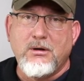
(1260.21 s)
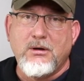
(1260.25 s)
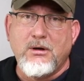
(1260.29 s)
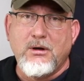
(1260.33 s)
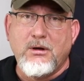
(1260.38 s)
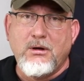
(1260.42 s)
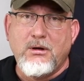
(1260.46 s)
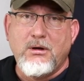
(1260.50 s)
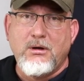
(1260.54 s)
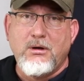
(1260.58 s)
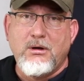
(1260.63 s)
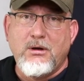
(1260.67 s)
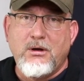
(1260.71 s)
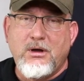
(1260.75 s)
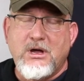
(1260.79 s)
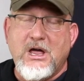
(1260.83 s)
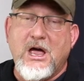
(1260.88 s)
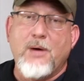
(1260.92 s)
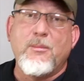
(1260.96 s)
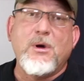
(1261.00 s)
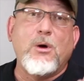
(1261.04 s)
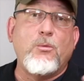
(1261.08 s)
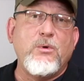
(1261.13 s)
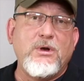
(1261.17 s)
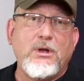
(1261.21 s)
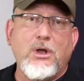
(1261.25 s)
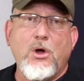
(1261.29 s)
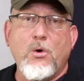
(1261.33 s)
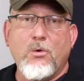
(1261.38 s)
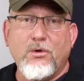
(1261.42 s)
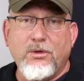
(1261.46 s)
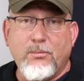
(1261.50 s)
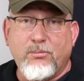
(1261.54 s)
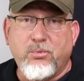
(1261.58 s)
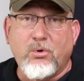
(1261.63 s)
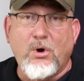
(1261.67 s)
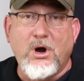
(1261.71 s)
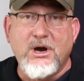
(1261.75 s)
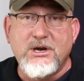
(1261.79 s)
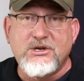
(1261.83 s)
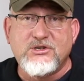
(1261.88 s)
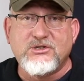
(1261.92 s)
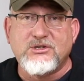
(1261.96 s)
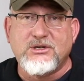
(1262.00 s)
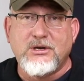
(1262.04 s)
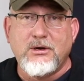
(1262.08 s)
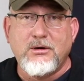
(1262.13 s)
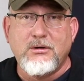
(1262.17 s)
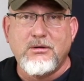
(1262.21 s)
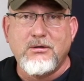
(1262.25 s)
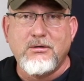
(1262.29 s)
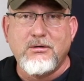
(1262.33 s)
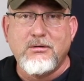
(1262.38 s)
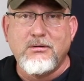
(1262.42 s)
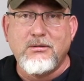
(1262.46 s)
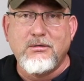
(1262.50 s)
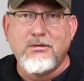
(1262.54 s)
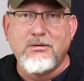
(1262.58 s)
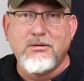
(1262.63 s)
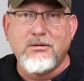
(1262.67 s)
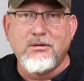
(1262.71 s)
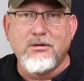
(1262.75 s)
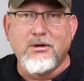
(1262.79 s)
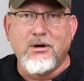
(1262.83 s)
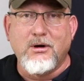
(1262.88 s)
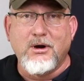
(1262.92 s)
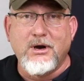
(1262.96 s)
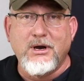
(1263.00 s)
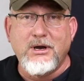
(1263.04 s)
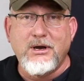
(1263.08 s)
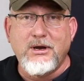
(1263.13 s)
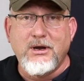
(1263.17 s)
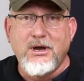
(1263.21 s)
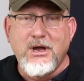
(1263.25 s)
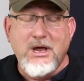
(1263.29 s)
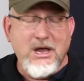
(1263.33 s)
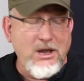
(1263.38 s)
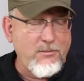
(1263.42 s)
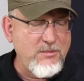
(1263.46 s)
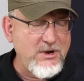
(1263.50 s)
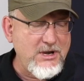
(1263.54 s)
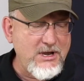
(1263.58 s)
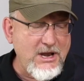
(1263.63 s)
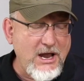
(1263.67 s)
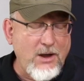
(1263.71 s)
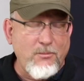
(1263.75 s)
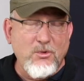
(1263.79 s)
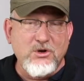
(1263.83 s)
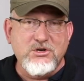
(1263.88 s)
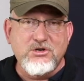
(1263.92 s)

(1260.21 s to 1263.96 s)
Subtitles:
How about we lower the price? All right. I mean, how much you think that